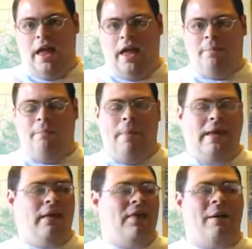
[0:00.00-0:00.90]
And
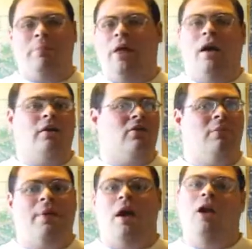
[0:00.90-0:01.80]
mainly that blog is
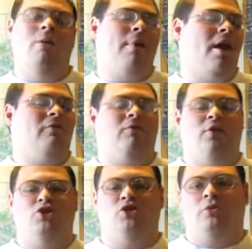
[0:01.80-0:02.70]
going to be all about
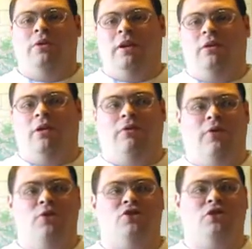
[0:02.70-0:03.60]
future, uh,
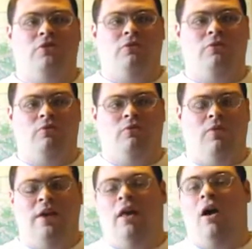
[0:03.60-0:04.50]
future
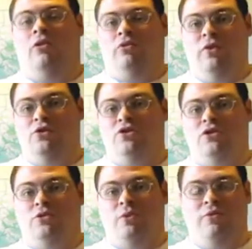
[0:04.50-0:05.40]
vlogs,
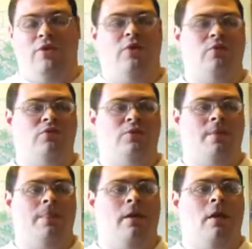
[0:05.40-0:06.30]
future reviews.
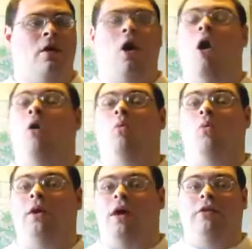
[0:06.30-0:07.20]
Oh,
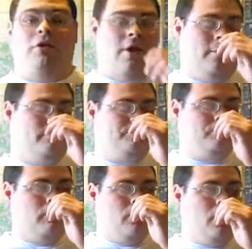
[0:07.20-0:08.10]
one other thing.
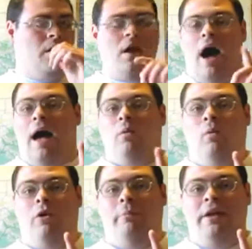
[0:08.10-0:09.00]
I
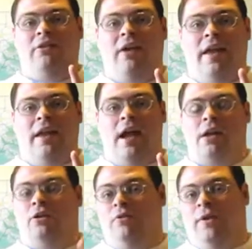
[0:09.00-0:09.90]
will be taking, I
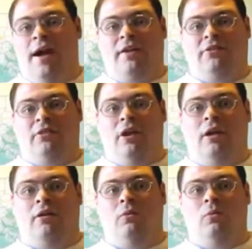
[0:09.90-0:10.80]
don't know if you guys
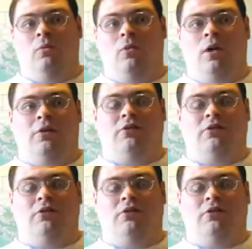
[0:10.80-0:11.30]
uh, uh